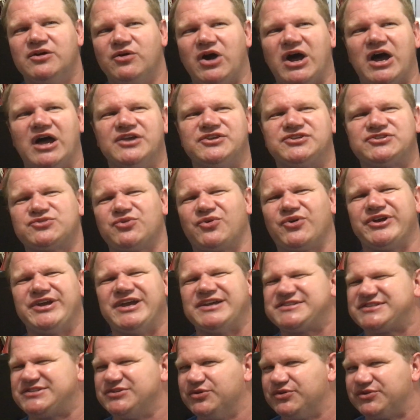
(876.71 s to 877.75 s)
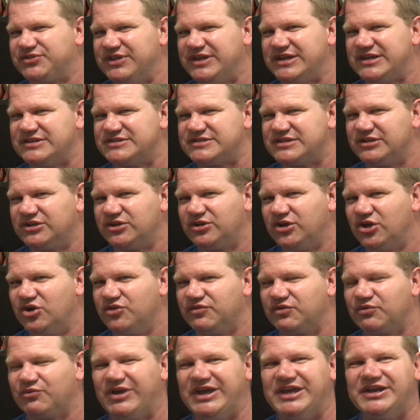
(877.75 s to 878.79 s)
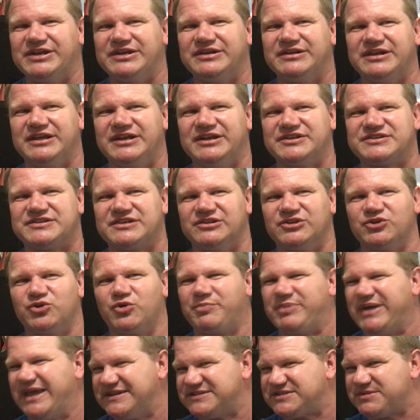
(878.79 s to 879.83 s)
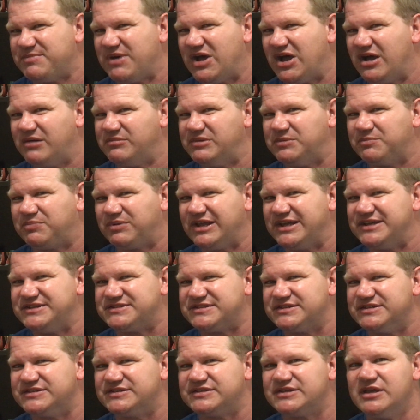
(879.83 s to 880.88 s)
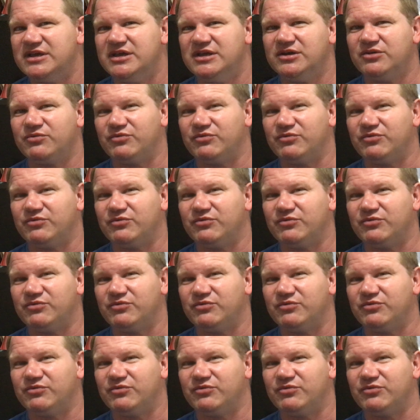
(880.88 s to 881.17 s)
A story I still think is a little overrated and is a little pantomime in places,